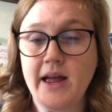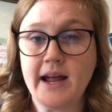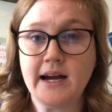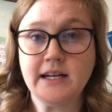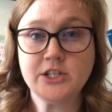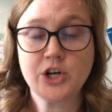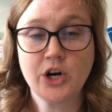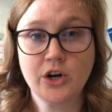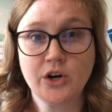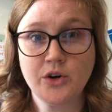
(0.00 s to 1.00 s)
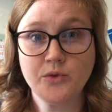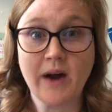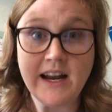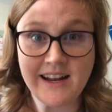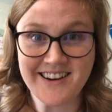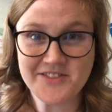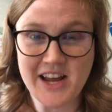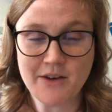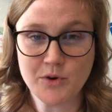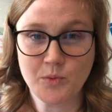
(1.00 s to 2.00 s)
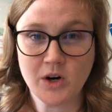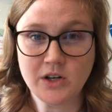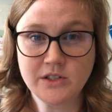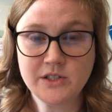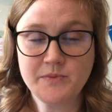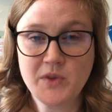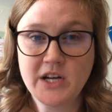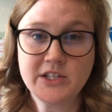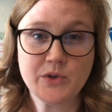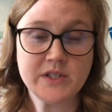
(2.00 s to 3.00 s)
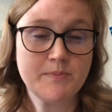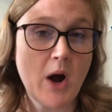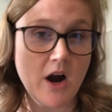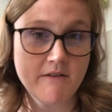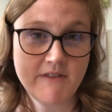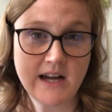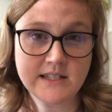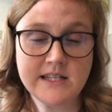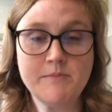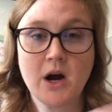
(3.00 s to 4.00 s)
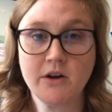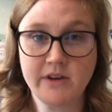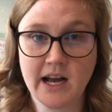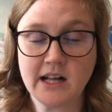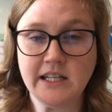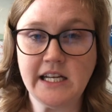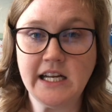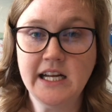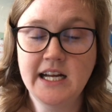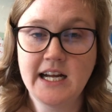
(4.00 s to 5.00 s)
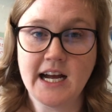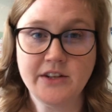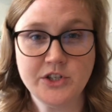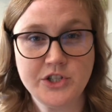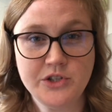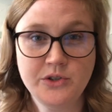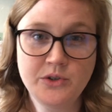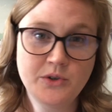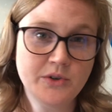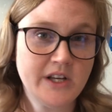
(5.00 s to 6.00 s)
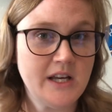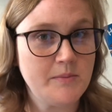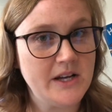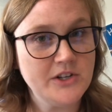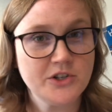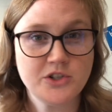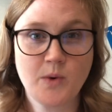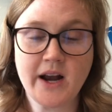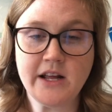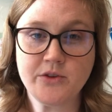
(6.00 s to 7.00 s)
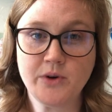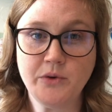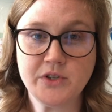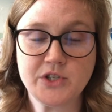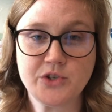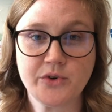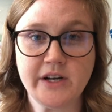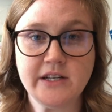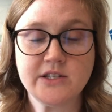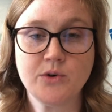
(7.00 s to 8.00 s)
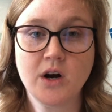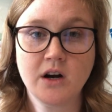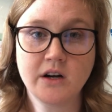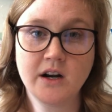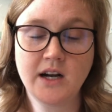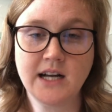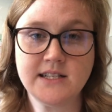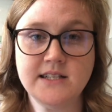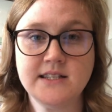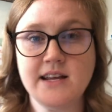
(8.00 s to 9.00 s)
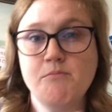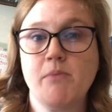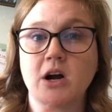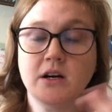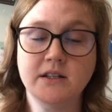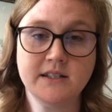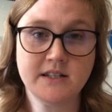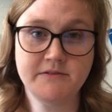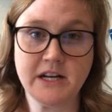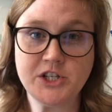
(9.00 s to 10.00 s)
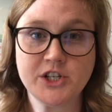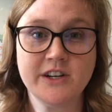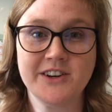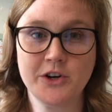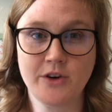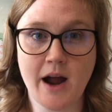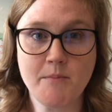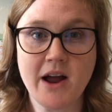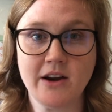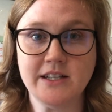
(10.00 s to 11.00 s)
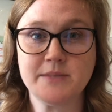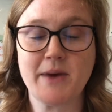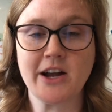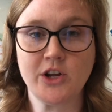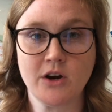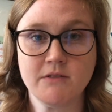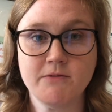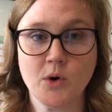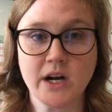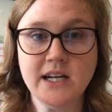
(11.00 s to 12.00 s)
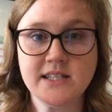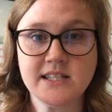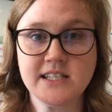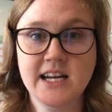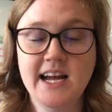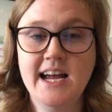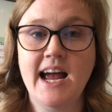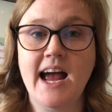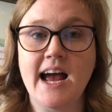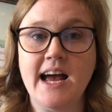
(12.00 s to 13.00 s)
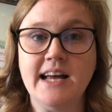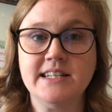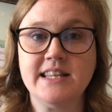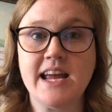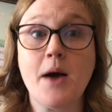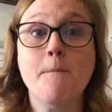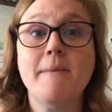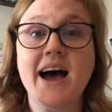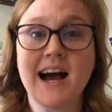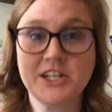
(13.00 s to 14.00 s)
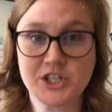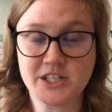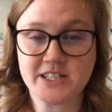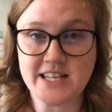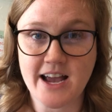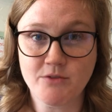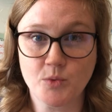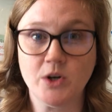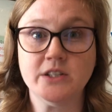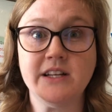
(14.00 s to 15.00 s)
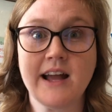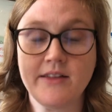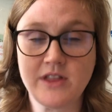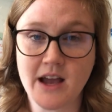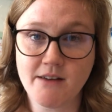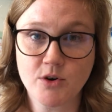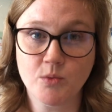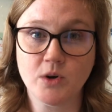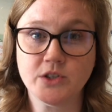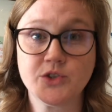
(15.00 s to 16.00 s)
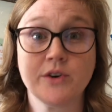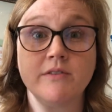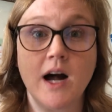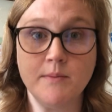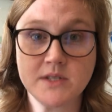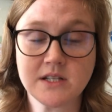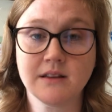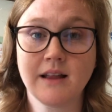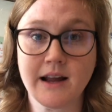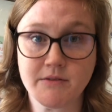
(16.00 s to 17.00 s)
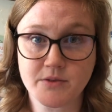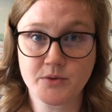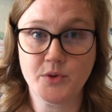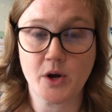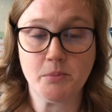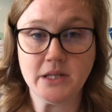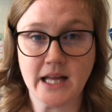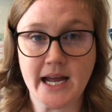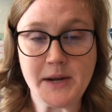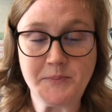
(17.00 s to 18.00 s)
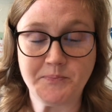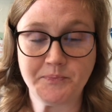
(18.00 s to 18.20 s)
and her writing of the Everwood. So it's part fantasy, part reality, and the two keep intertwining throughout the story. So her and her cousins embark on this adventure in her grandparents' backyard forest, and they imagine it's the Everwood. The Everwood sort of comes to life through their play.